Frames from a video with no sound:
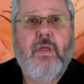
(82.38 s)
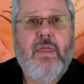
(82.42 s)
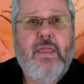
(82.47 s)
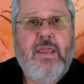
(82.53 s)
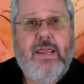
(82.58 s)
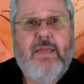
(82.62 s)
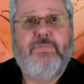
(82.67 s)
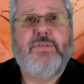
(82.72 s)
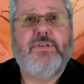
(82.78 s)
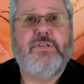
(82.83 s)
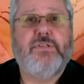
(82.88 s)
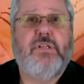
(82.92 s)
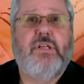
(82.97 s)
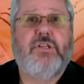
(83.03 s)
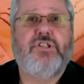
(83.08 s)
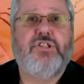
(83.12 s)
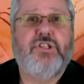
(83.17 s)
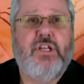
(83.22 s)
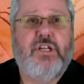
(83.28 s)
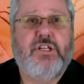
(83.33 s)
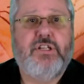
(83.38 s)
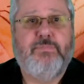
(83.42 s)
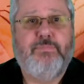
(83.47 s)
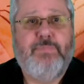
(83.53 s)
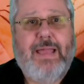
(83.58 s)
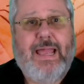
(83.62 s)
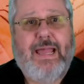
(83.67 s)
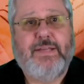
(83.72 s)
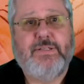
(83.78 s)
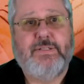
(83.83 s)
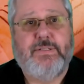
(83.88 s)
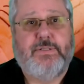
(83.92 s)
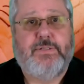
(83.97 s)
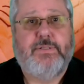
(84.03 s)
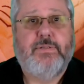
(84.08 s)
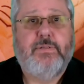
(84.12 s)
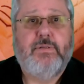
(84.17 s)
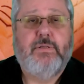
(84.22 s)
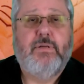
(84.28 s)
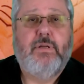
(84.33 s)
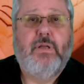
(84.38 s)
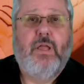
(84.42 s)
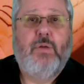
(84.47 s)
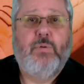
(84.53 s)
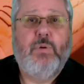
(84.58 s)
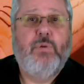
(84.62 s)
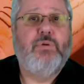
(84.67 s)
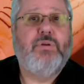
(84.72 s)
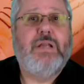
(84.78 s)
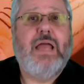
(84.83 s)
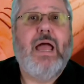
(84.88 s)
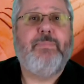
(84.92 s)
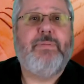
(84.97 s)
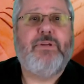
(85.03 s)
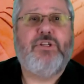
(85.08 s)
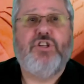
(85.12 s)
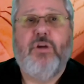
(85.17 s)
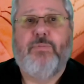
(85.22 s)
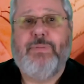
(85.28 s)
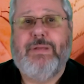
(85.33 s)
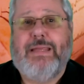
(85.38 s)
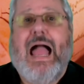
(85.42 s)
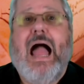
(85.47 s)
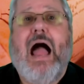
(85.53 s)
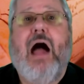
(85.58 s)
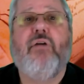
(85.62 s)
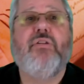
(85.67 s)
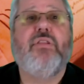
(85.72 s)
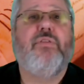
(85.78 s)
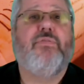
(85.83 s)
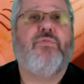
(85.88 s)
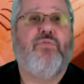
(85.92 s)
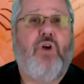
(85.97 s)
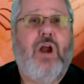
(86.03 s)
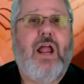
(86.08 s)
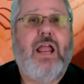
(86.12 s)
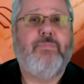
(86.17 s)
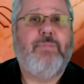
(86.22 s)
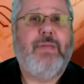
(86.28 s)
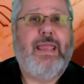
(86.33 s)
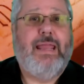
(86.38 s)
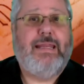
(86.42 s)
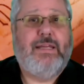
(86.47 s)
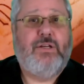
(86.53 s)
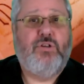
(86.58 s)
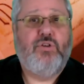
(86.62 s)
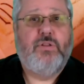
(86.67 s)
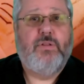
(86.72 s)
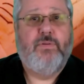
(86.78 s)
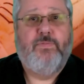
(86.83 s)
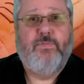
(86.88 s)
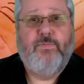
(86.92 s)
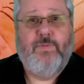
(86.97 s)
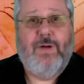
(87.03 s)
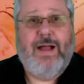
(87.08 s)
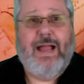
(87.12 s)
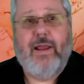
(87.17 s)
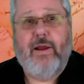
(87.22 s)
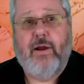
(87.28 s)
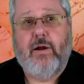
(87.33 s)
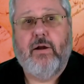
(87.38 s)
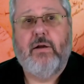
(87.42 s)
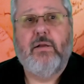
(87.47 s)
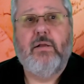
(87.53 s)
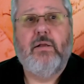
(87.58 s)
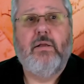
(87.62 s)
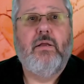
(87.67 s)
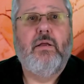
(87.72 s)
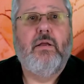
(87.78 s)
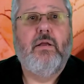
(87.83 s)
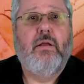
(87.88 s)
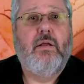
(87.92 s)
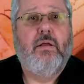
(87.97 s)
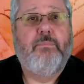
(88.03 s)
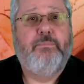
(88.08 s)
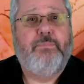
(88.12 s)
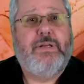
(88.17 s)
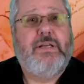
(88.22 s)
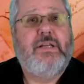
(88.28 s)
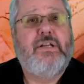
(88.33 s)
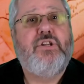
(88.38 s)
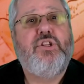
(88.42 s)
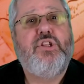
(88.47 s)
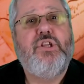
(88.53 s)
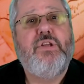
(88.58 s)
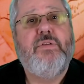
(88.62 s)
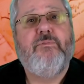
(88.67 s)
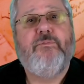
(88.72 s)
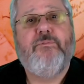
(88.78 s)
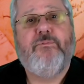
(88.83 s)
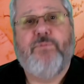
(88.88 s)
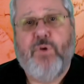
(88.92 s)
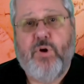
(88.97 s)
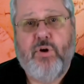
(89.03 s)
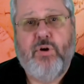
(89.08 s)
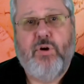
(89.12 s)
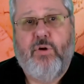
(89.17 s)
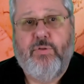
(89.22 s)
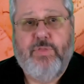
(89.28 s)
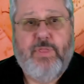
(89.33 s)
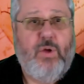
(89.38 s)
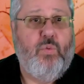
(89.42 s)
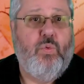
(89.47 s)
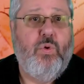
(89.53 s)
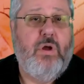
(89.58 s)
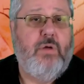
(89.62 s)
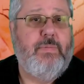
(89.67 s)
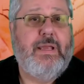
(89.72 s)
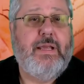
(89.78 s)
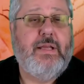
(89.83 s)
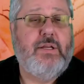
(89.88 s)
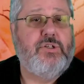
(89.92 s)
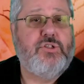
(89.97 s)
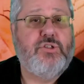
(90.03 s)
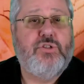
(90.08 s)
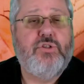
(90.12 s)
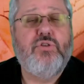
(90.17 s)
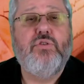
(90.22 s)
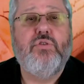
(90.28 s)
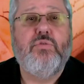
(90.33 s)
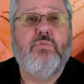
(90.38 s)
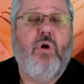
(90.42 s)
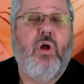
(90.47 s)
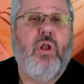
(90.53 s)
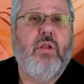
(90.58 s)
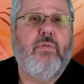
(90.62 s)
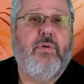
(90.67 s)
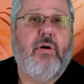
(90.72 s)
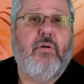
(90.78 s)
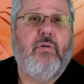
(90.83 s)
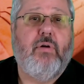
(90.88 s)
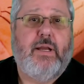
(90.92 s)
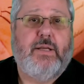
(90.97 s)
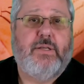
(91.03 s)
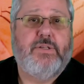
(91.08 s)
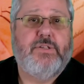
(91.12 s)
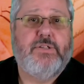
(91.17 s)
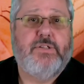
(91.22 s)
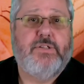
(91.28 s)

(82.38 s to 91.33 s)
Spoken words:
If this legislation passes, we would not be jumping out of the frying pan into the fire, but into the inferno that well may consume all of our rights.